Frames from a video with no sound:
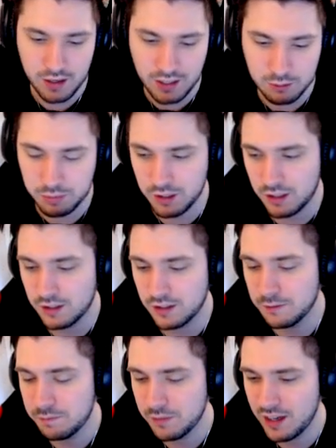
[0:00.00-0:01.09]
I need to put it on.
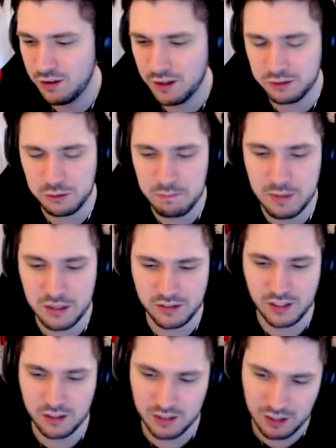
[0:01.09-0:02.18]
I knew there was something
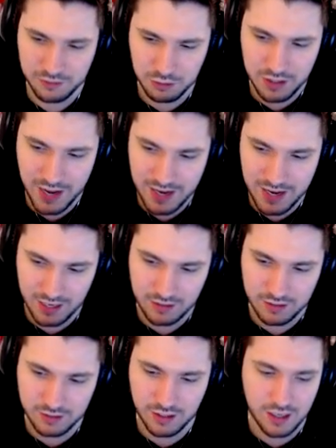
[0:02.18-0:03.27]
missing. I was like, I feel naked.
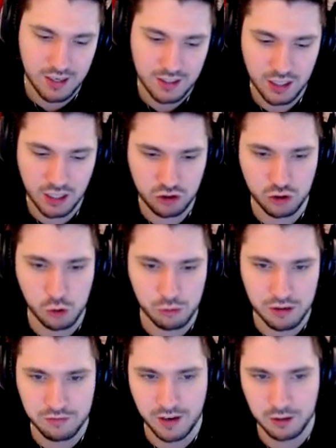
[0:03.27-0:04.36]
This is a, a
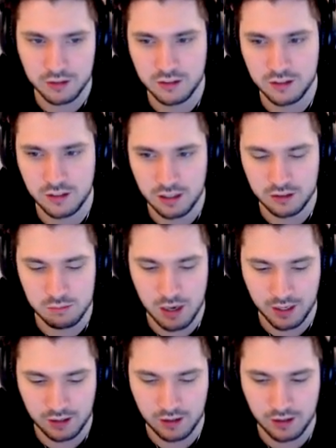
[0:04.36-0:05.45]
jewelry fail. This is a Dexter
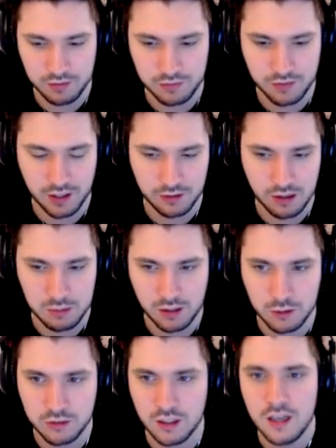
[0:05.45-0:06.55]
Manning life fail. I'm a
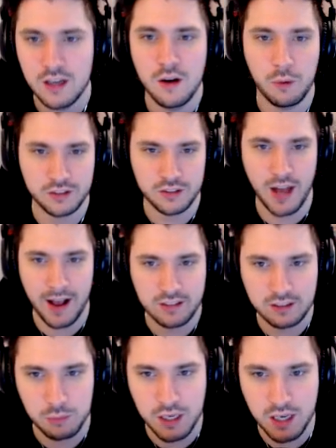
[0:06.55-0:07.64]
loser. What's
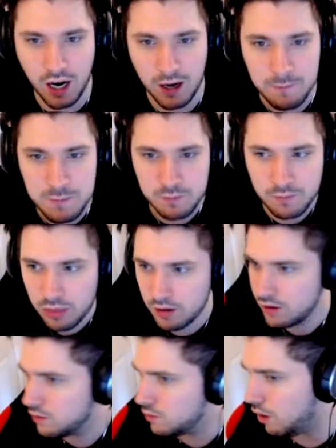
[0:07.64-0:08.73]
next? We got...
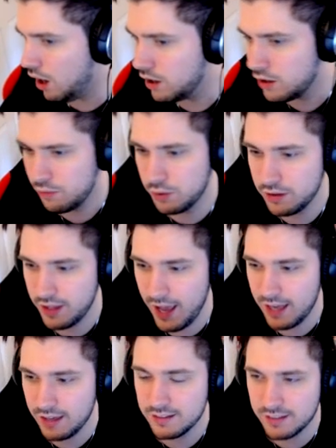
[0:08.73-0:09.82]
What the
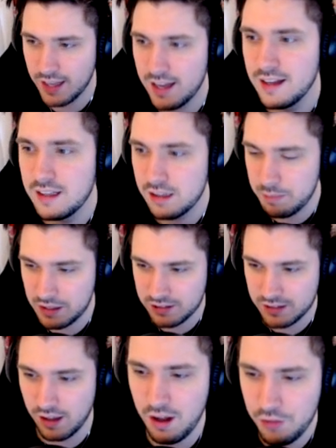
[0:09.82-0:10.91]
hell is that? The big
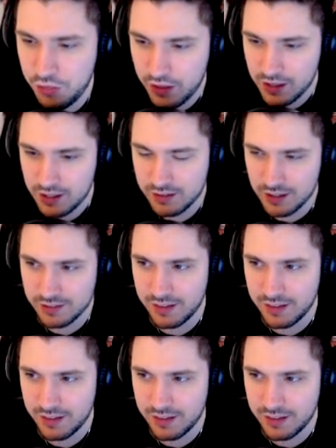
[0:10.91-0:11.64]
sloth? Is